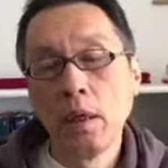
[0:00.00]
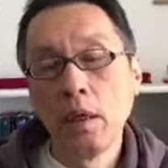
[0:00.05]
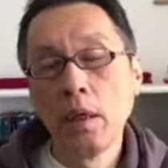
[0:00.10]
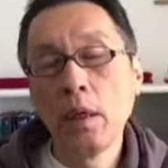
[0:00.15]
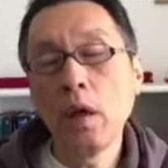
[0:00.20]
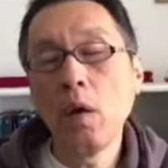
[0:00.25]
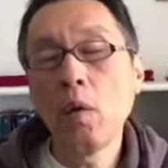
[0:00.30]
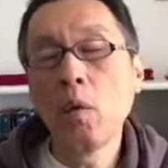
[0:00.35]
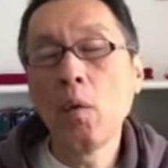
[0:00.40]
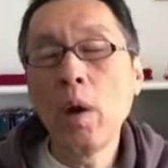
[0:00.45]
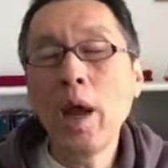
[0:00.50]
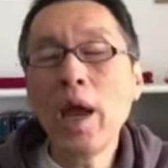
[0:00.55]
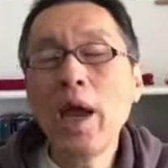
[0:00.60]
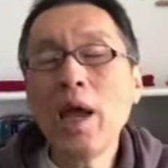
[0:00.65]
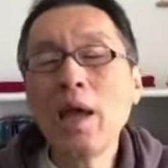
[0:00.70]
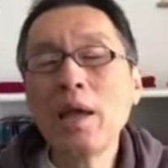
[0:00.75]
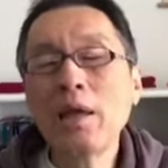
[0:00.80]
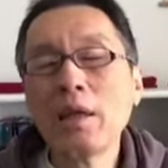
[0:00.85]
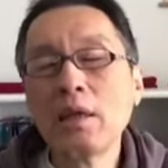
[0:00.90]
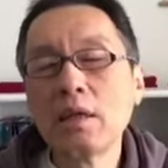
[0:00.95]
now
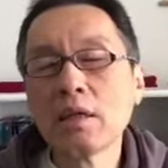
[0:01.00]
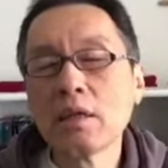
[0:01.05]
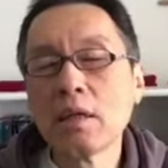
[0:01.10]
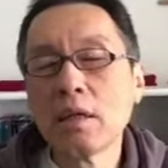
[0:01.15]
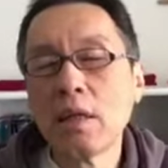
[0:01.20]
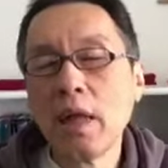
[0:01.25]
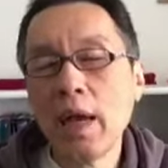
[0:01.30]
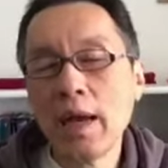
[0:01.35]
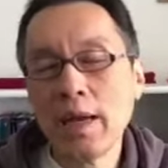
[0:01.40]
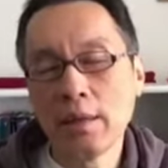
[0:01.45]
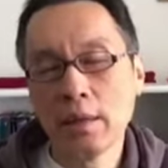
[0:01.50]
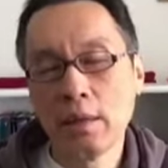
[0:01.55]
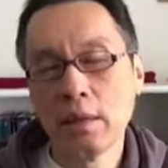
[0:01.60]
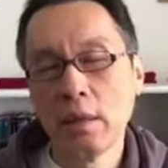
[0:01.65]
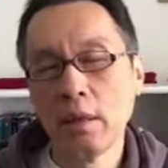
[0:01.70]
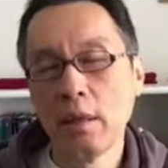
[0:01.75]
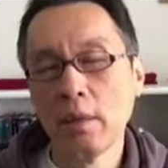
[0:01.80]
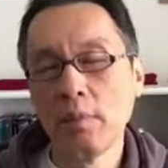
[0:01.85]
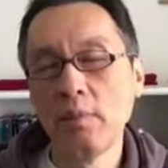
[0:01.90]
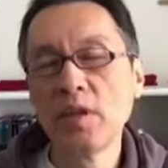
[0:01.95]
where is that
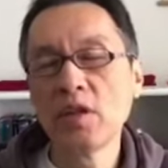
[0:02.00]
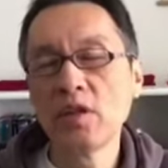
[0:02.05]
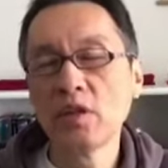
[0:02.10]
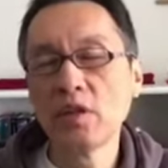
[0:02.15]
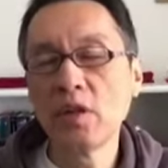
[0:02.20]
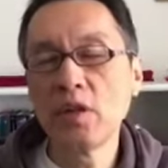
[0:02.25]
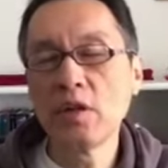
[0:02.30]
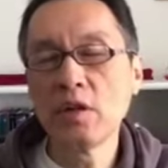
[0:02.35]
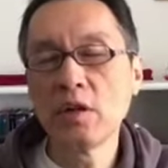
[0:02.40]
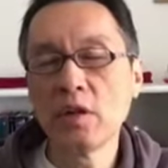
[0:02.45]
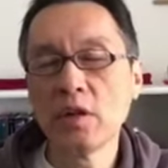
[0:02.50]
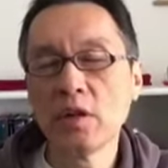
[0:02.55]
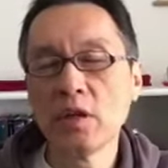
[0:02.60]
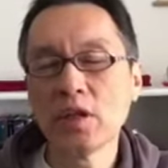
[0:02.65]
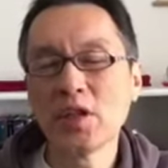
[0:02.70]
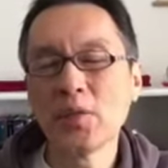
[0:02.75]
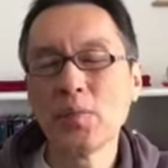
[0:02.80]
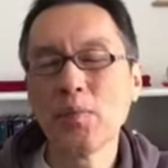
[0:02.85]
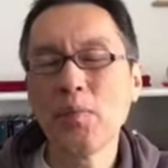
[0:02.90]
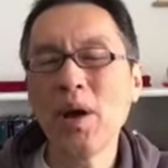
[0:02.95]

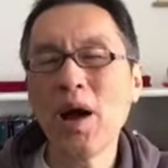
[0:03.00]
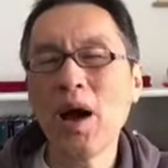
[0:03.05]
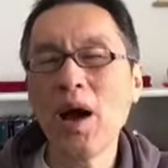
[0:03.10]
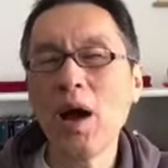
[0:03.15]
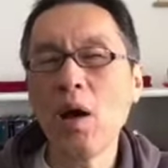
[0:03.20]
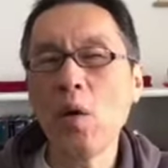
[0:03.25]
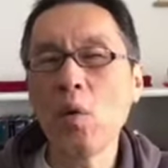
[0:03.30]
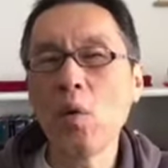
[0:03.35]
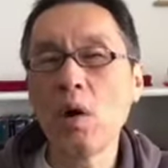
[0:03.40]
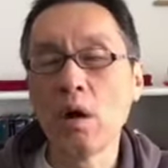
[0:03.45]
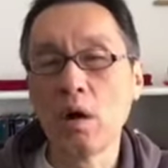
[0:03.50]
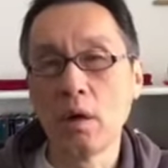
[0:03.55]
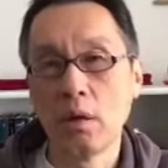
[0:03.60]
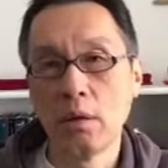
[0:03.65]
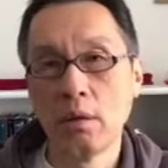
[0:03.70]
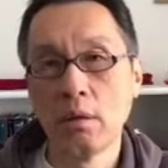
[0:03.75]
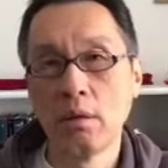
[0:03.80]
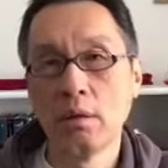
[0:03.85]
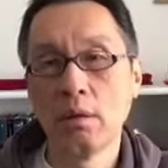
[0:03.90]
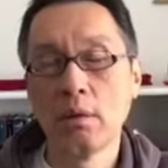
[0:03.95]
mysterious power
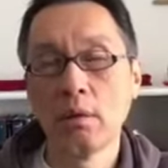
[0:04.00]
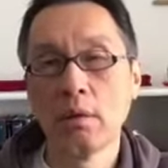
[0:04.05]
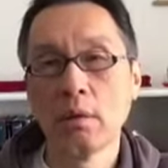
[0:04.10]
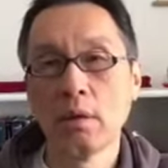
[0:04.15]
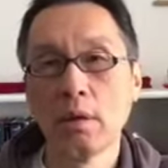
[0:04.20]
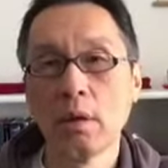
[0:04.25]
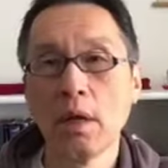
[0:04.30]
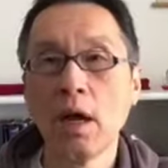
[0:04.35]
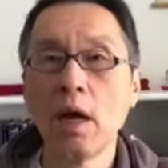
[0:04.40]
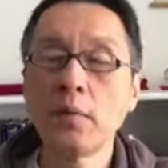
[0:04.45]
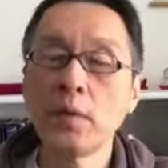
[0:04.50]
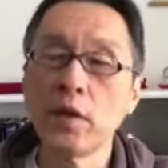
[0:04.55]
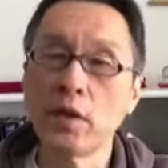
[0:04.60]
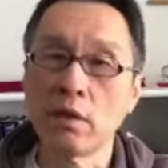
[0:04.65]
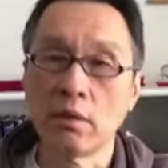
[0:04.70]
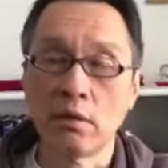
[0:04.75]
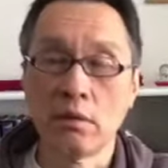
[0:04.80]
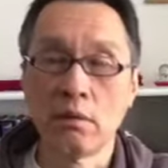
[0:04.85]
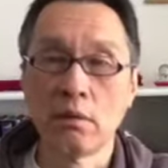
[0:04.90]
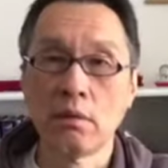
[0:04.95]
come
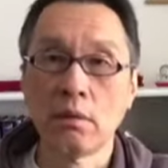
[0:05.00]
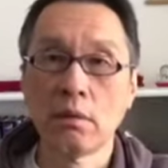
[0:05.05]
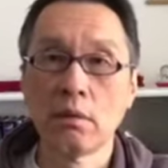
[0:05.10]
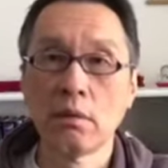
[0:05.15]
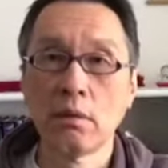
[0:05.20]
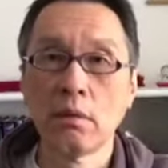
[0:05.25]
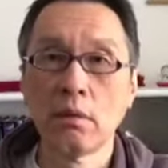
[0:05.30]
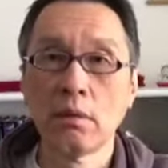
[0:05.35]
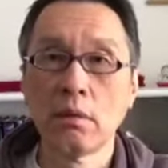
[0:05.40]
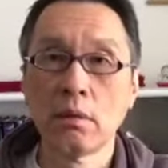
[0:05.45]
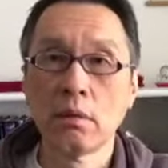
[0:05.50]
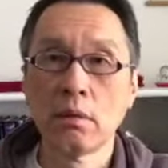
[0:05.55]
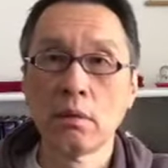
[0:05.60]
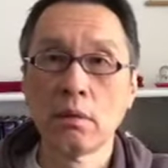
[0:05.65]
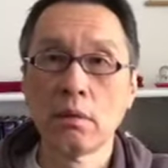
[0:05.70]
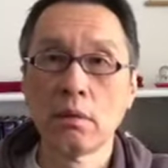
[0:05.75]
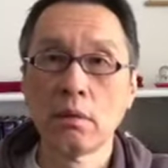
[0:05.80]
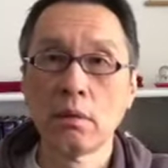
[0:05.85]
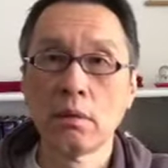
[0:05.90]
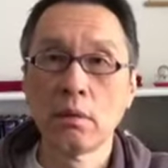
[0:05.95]

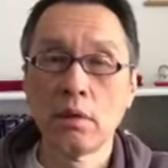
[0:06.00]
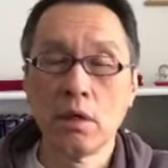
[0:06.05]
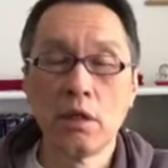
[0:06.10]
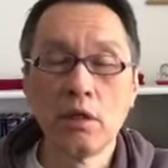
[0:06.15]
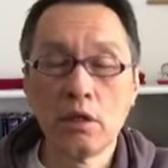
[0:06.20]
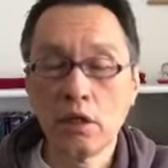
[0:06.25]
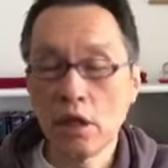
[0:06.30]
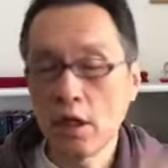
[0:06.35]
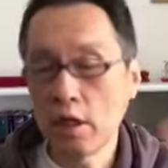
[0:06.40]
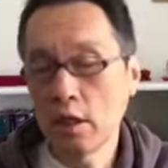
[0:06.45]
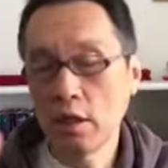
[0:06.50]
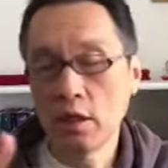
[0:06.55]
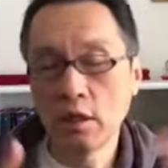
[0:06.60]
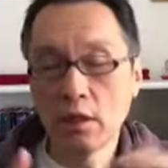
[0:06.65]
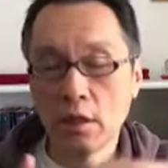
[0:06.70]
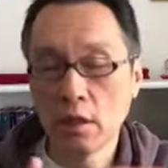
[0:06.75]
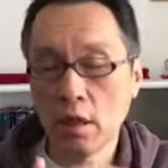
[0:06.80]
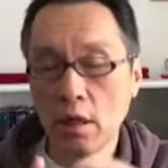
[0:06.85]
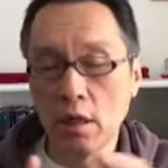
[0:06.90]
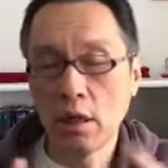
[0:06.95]
in Chinese